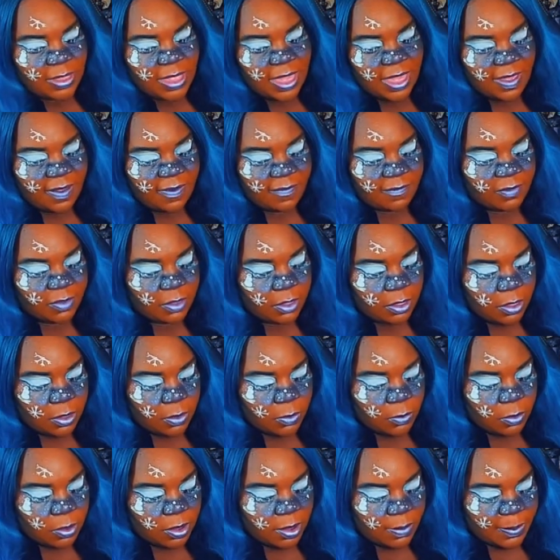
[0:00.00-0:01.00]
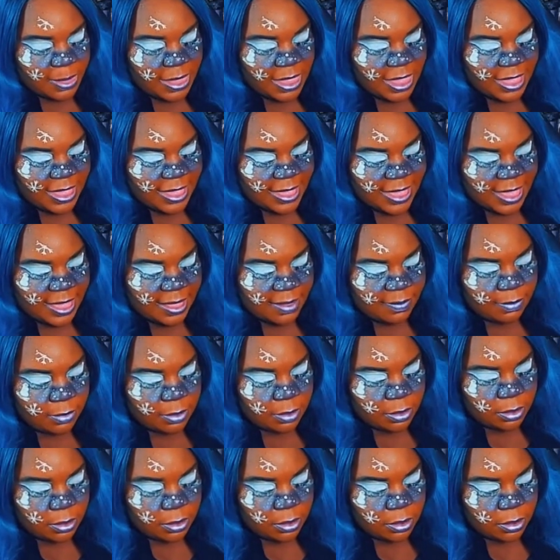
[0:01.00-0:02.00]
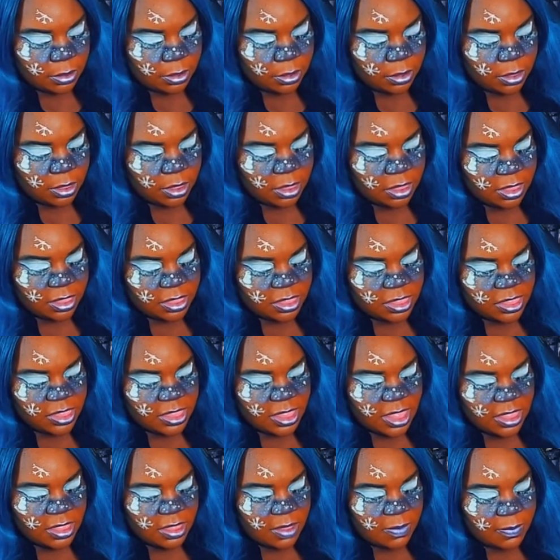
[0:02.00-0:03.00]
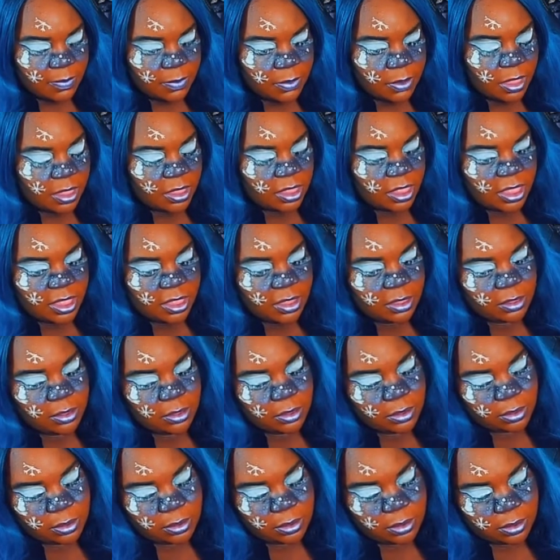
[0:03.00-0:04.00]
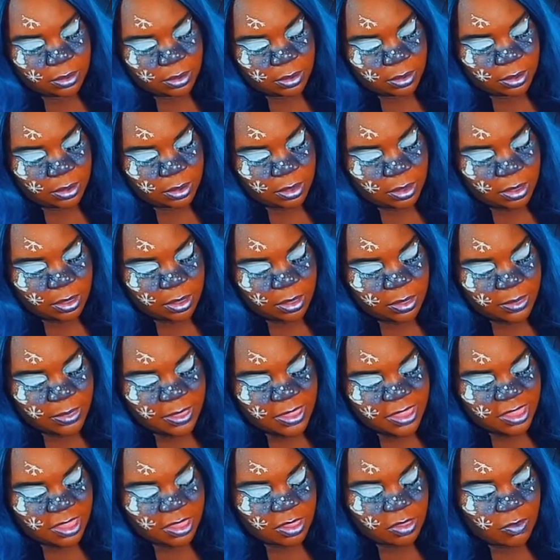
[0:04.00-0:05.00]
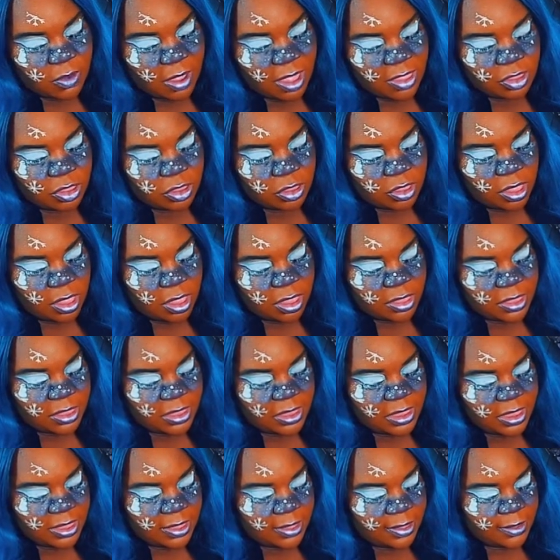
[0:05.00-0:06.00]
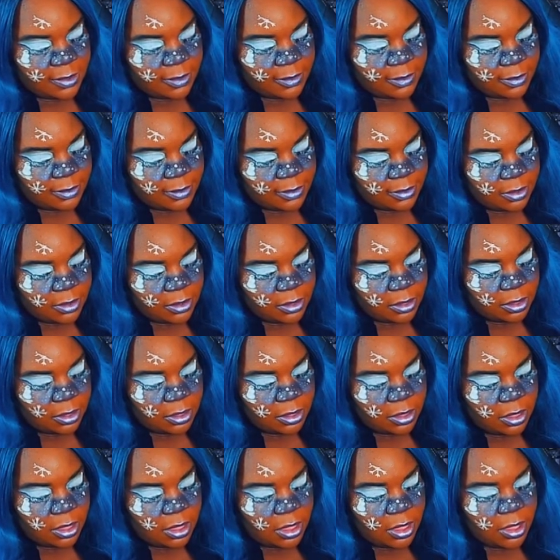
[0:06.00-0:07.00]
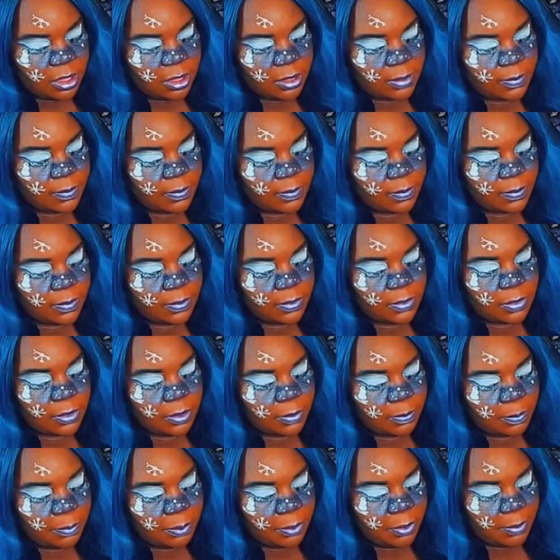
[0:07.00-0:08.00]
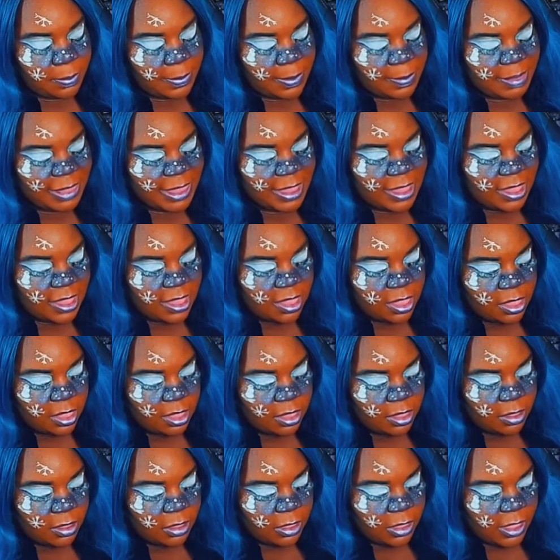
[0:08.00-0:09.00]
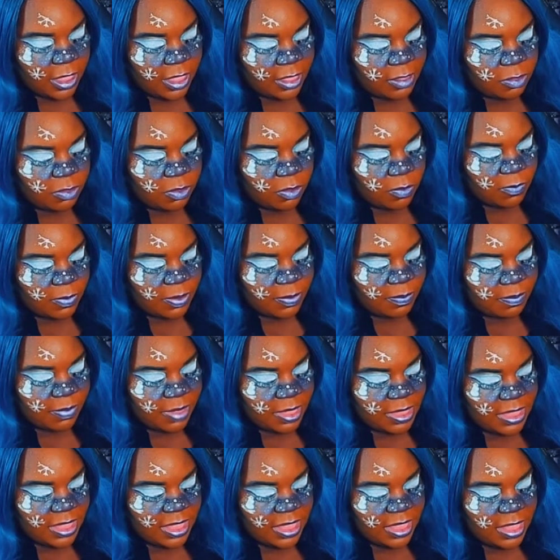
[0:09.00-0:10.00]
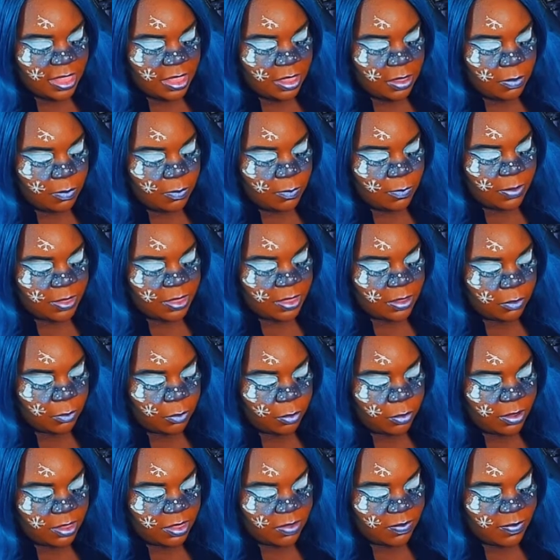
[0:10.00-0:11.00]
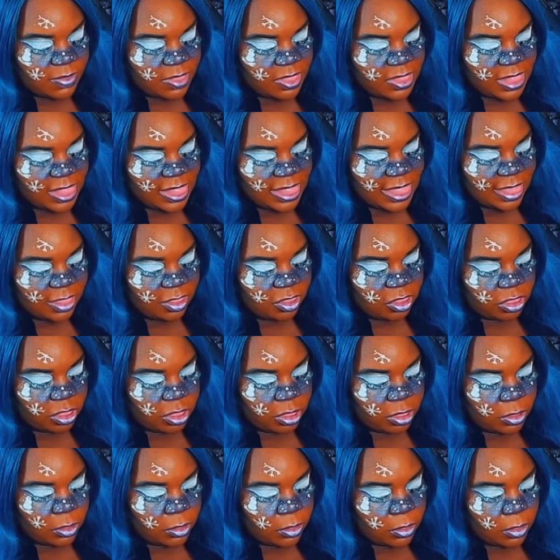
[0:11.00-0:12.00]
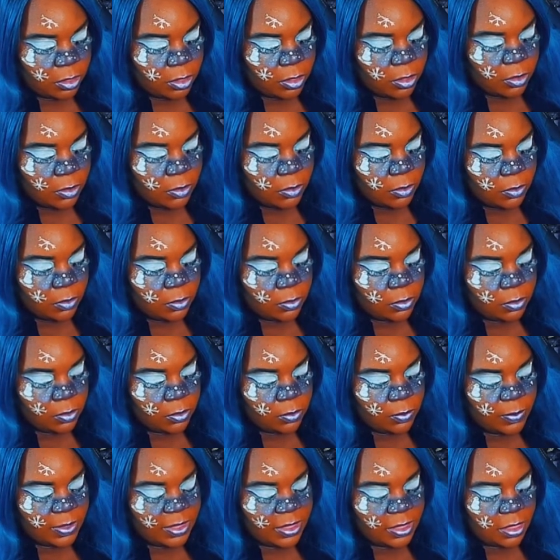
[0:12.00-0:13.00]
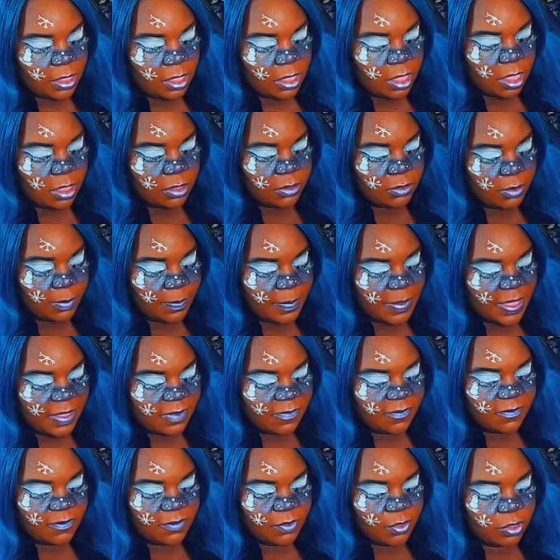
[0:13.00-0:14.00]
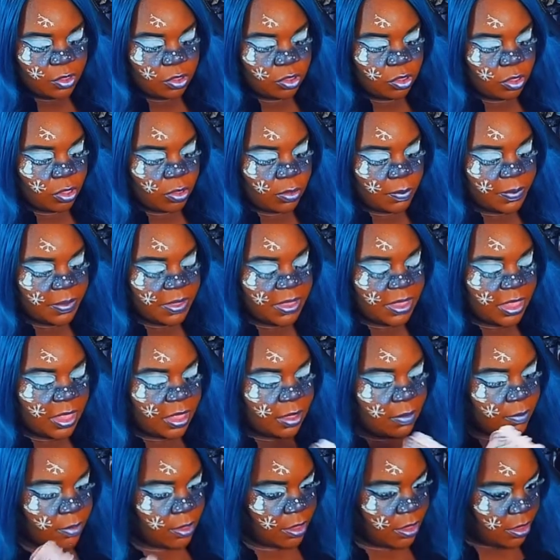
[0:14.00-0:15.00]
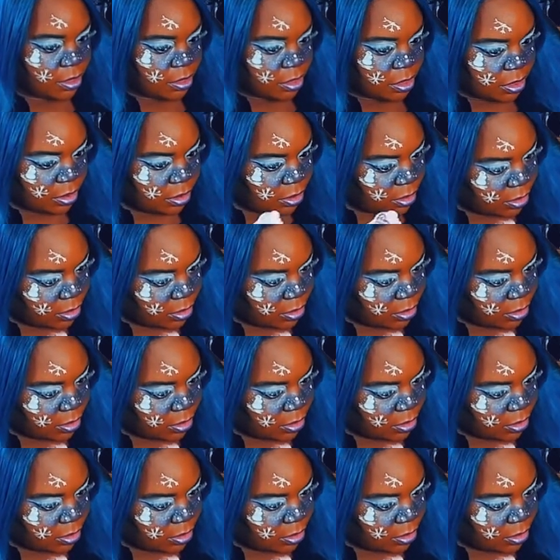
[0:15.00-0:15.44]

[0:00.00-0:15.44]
have? Want to play a game? Okay. There's a scratch card in here. Probably. Okay, so win money, win the Christmas collection, or win a £100 food shop. Okay, I might actually